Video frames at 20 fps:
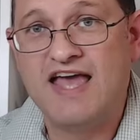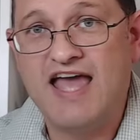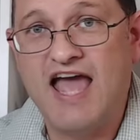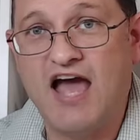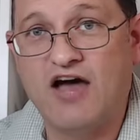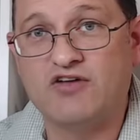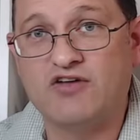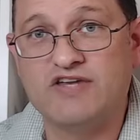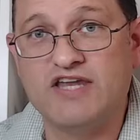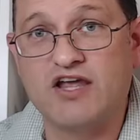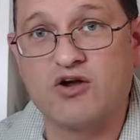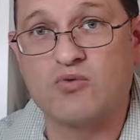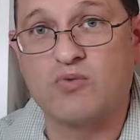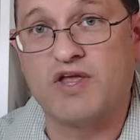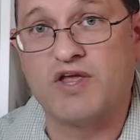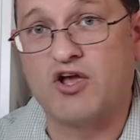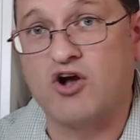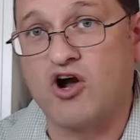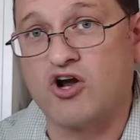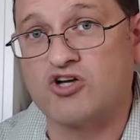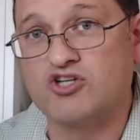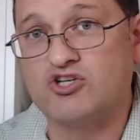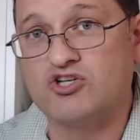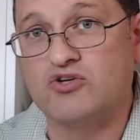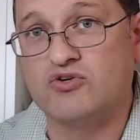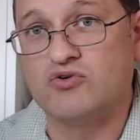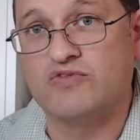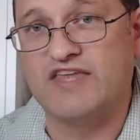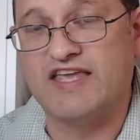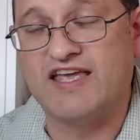how near we are
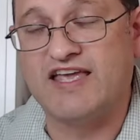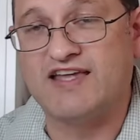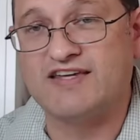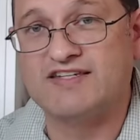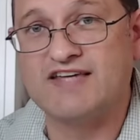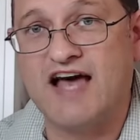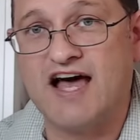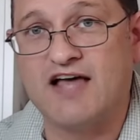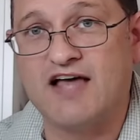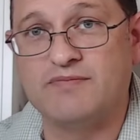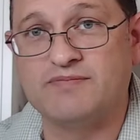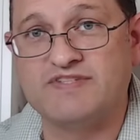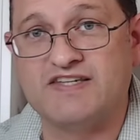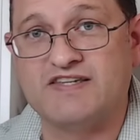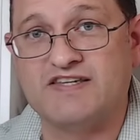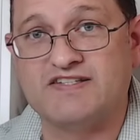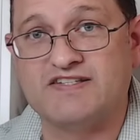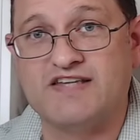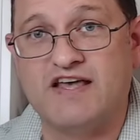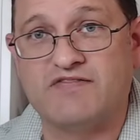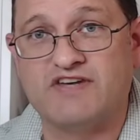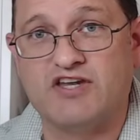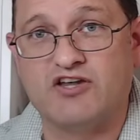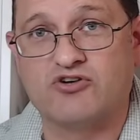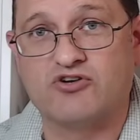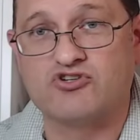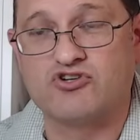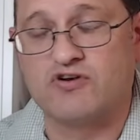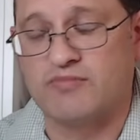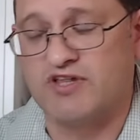to the end times and the
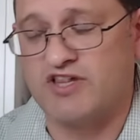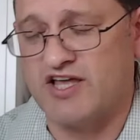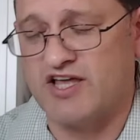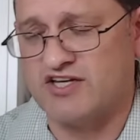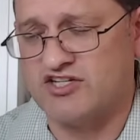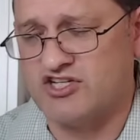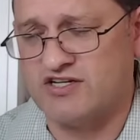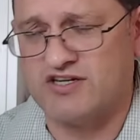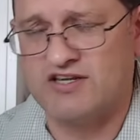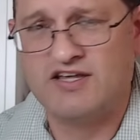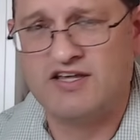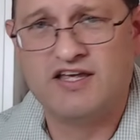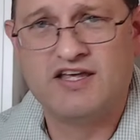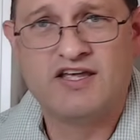7-year tribulation.